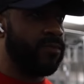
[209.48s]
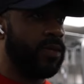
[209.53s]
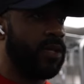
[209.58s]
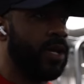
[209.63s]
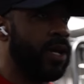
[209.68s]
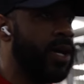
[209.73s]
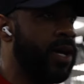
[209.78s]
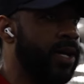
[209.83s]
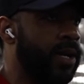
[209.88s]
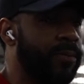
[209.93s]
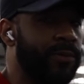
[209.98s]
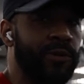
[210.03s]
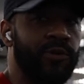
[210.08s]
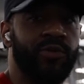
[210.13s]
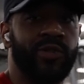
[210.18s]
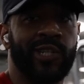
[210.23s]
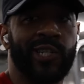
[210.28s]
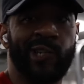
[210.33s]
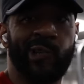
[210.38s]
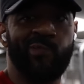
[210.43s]
All right, I'm gonna
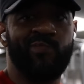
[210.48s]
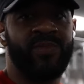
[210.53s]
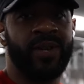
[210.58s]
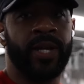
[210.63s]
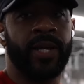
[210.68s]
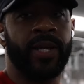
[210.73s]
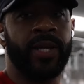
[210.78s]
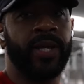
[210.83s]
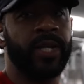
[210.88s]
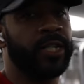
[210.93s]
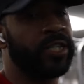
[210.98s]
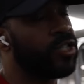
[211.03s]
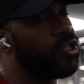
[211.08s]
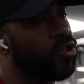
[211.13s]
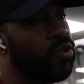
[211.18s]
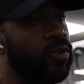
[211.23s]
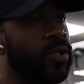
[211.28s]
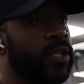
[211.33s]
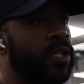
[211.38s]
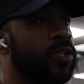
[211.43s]
use a little bit of
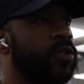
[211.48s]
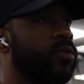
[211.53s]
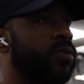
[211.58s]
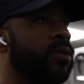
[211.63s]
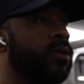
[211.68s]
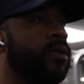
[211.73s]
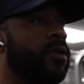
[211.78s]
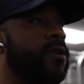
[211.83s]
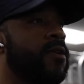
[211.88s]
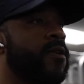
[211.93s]
English on this one.